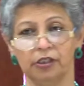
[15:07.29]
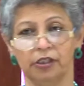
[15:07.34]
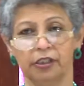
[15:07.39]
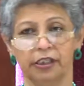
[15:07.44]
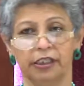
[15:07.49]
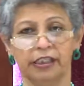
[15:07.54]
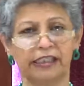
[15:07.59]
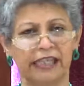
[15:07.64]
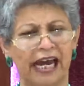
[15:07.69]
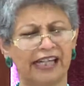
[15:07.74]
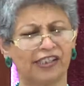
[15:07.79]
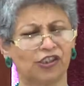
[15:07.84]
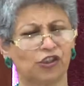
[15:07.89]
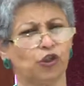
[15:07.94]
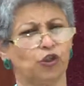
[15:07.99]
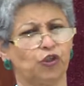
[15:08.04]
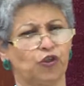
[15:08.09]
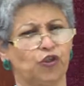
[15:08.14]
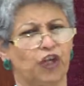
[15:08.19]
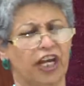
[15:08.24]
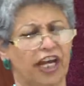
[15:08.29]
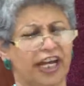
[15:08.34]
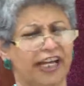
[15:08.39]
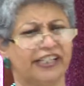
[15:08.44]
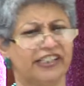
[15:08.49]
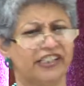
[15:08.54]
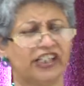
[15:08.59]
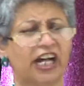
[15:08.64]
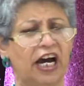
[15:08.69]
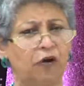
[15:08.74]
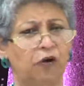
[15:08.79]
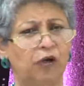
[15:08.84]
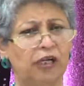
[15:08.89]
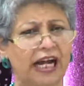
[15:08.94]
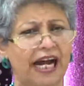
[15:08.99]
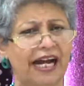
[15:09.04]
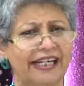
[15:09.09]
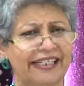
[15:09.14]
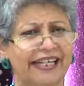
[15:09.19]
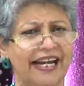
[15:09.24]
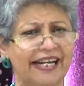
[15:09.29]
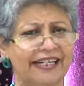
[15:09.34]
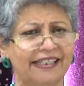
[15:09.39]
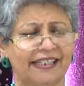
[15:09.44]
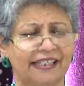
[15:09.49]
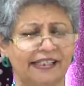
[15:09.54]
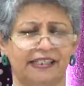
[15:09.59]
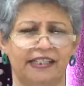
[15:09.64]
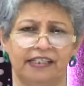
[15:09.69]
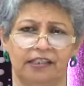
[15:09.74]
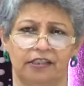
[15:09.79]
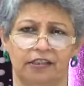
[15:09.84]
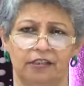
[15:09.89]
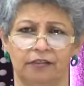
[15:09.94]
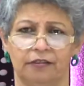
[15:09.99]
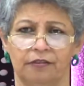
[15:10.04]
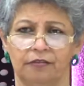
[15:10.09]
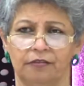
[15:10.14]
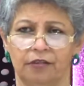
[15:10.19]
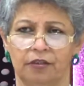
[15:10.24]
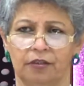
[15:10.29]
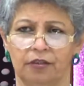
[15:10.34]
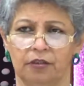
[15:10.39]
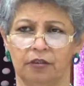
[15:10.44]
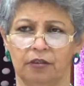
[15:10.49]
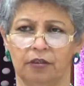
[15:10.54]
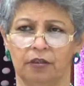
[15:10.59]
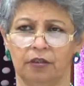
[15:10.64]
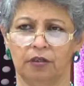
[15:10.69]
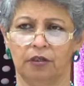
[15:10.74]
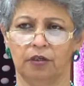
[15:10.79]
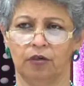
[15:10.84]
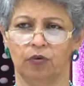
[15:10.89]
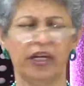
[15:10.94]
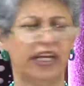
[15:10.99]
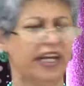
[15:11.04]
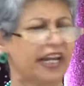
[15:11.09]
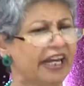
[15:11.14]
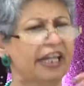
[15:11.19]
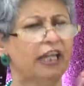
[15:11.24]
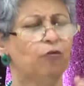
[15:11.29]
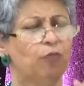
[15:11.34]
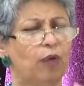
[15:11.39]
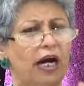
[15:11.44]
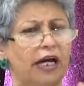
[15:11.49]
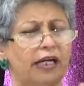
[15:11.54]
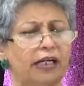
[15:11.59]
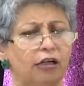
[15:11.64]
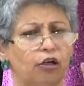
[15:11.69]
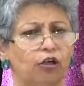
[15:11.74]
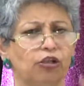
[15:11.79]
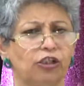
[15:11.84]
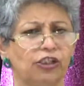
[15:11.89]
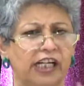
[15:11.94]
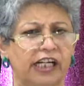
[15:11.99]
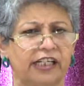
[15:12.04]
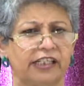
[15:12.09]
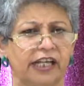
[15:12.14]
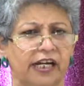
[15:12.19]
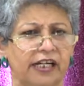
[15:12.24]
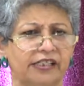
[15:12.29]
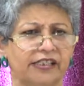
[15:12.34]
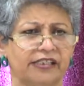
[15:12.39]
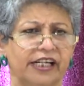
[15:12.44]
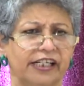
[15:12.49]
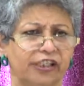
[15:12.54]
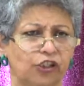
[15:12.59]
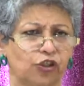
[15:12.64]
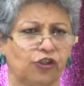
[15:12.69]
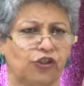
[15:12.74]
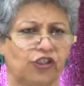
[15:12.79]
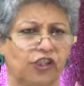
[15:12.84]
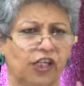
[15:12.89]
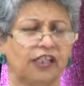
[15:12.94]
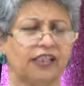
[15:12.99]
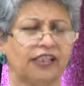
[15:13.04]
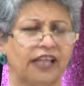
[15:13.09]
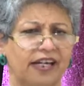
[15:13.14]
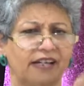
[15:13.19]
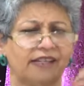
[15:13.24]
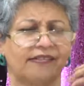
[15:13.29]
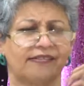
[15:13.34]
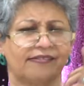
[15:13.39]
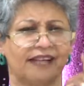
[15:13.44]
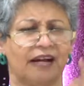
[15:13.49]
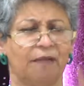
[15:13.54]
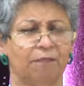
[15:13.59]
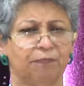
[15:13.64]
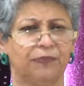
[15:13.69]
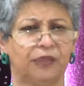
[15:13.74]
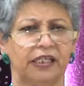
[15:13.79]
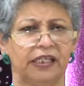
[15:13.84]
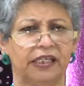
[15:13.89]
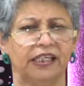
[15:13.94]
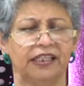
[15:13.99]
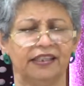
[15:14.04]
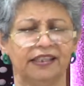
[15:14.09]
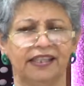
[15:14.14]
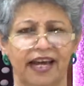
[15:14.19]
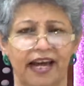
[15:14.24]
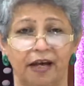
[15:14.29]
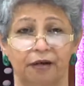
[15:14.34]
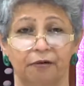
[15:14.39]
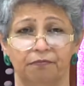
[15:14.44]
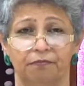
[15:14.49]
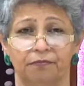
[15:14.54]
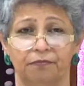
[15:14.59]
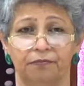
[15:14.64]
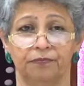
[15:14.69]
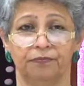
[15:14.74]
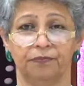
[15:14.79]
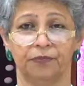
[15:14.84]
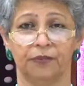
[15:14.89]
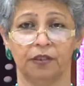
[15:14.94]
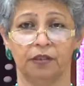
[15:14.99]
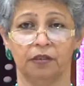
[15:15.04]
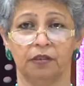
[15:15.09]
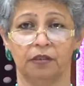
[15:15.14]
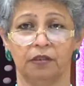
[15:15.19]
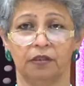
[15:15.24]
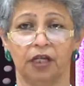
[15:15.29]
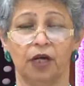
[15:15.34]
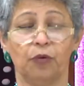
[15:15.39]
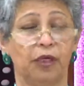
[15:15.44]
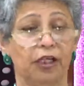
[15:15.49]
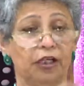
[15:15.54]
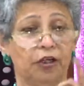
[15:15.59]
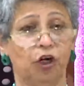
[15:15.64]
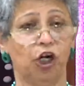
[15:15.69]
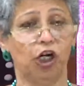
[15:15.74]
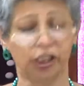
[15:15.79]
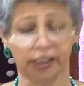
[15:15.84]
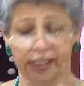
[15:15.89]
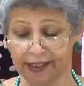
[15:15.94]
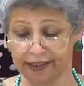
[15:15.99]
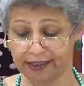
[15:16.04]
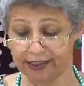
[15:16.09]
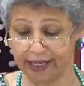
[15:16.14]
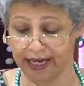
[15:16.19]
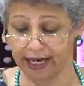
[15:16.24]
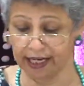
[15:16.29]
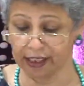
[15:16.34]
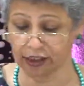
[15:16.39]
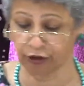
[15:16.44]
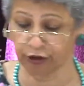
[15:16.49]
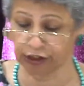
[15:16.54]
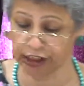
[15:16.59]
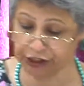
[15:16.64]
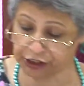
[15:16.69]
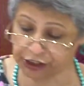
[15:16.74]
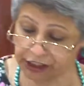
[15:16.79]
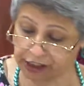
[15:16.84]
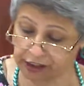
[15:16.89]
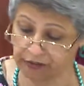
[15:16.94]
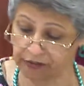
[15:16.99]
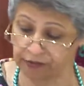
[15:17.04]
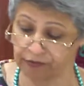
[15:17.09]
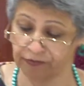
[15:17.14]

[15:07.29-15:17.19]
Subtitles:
It has to change our identity. When anyone looks at us, they should say there is something in them that we know that they are Christian.